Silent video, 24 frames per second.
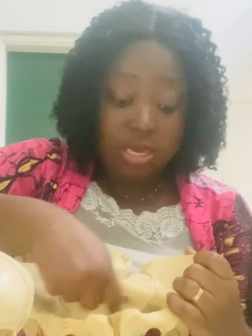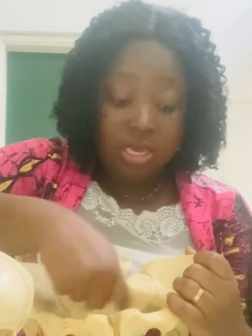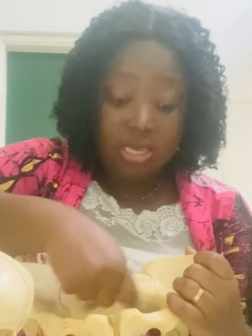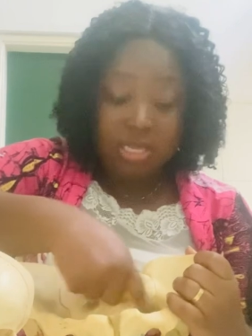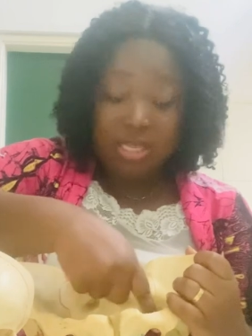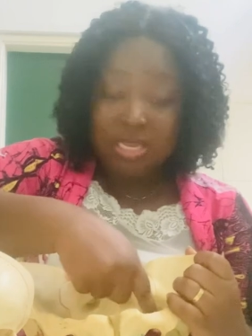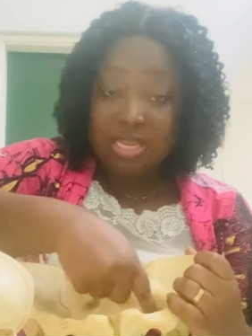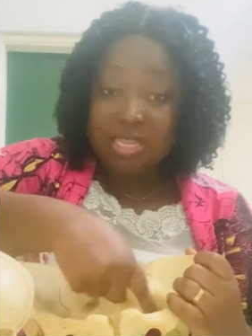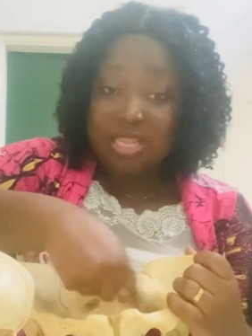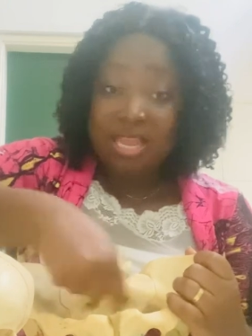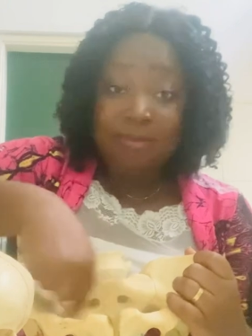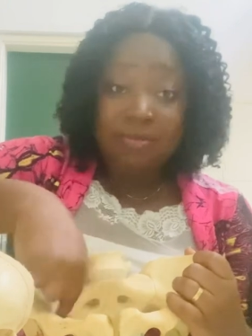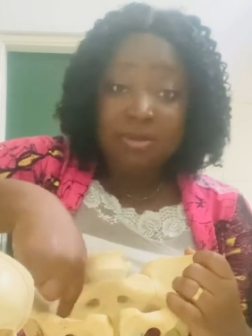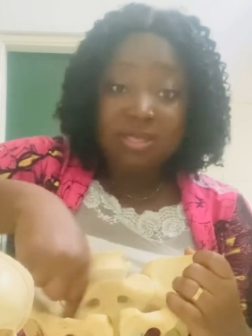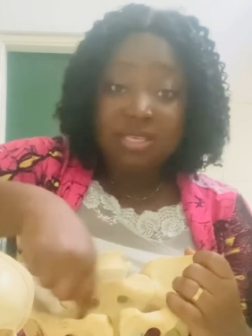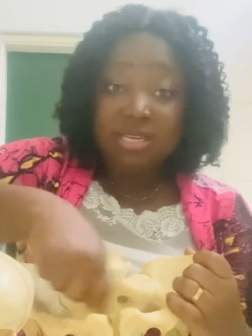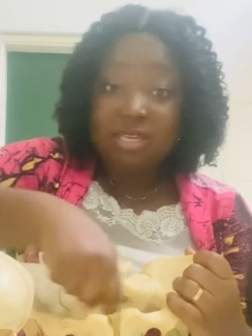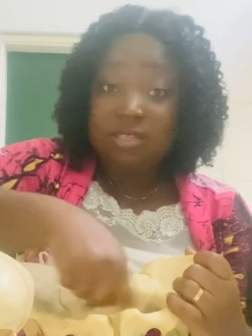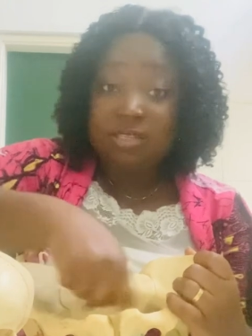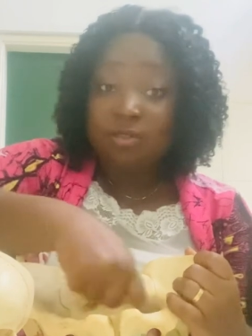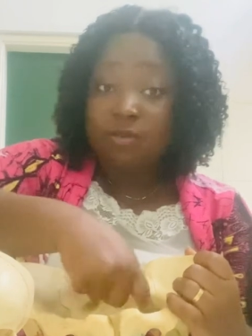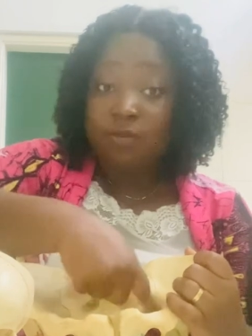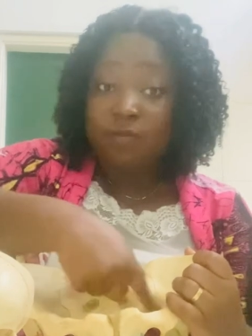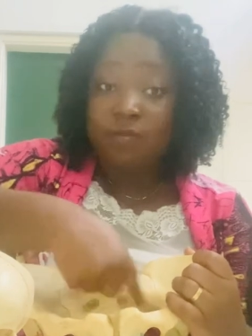the
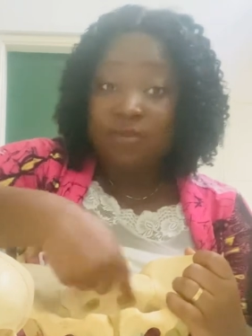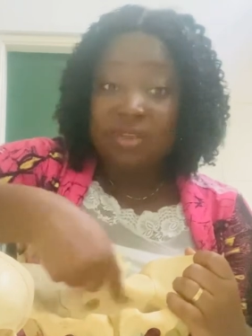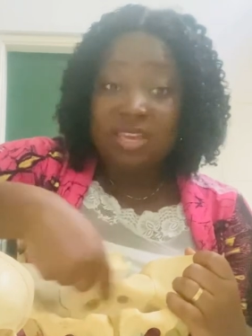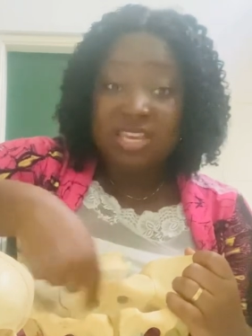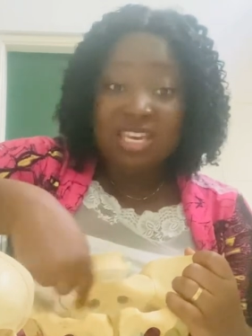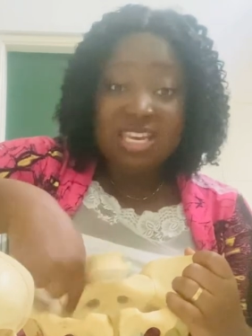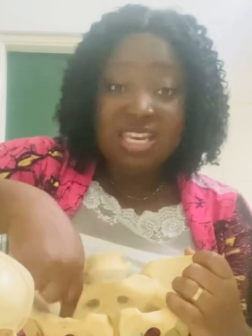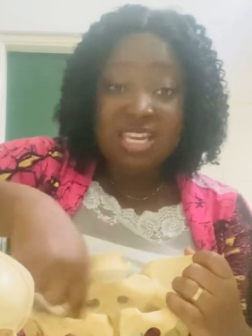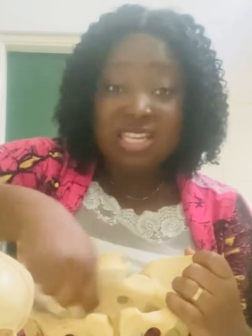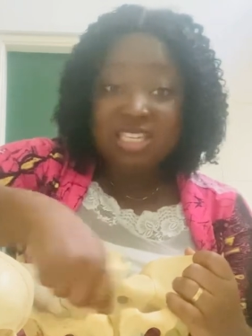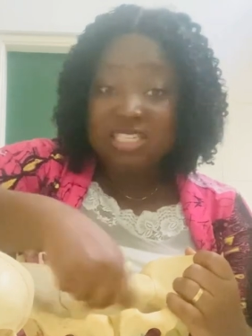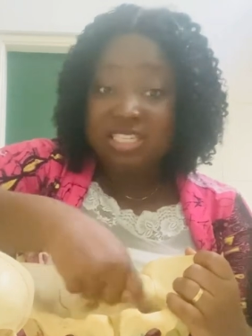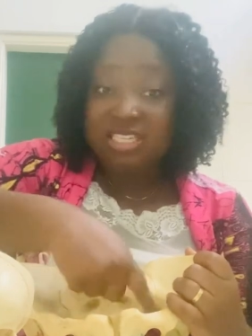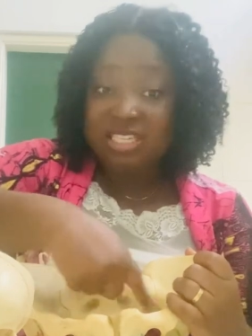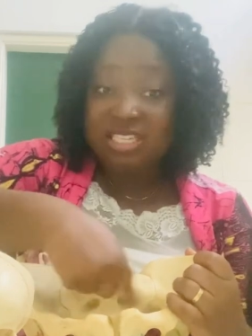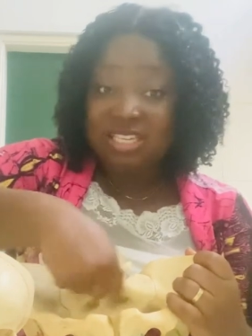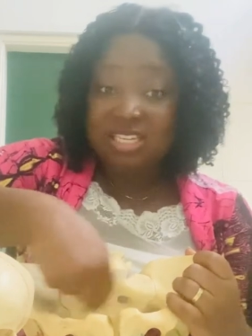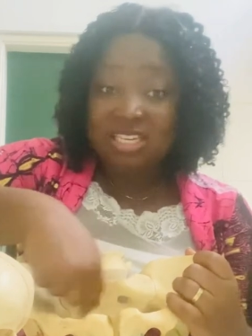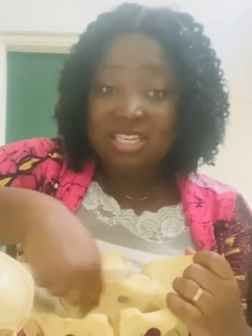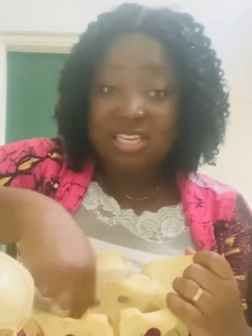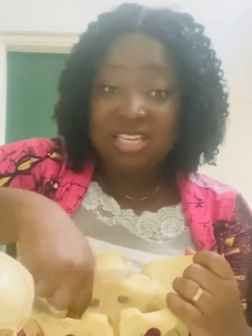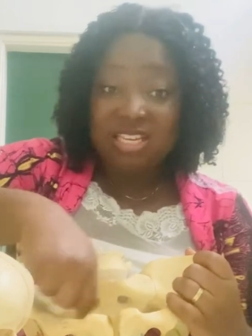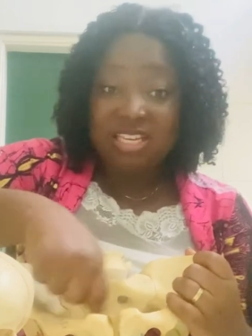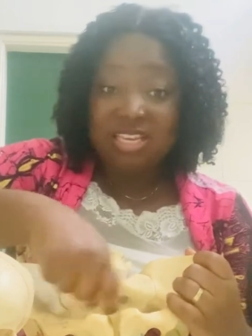diameters of each
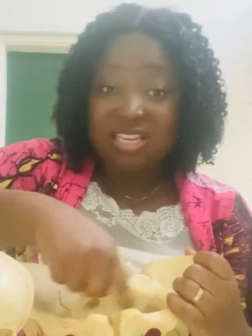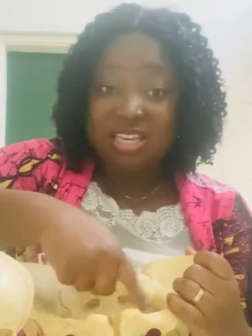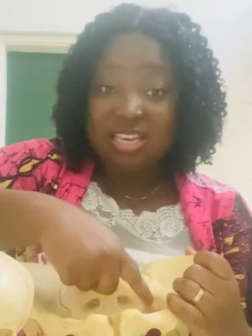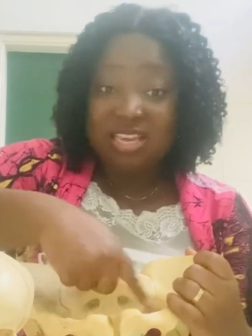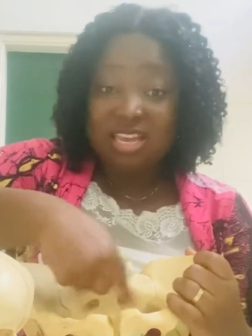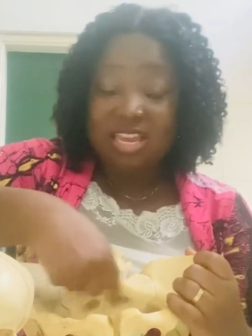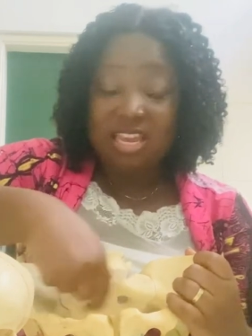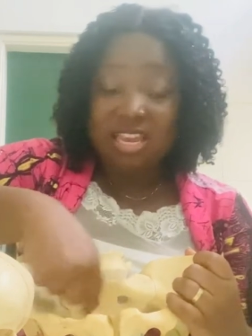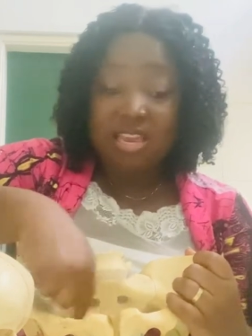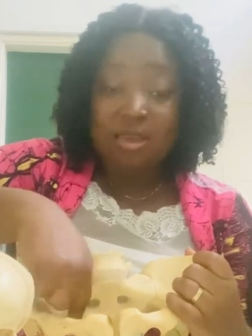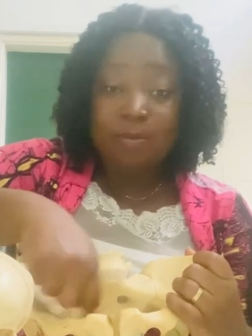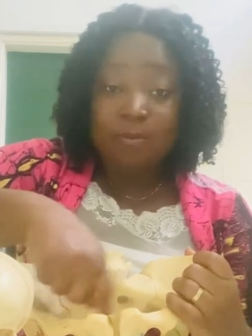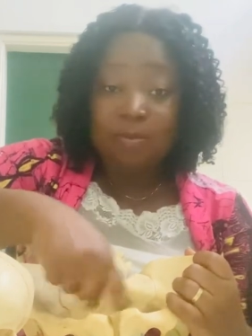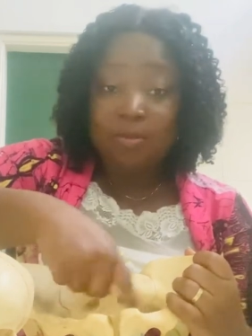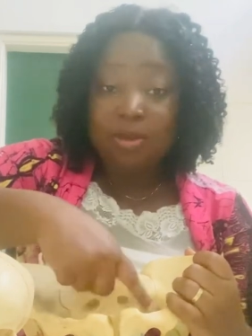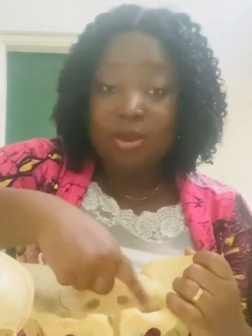uh,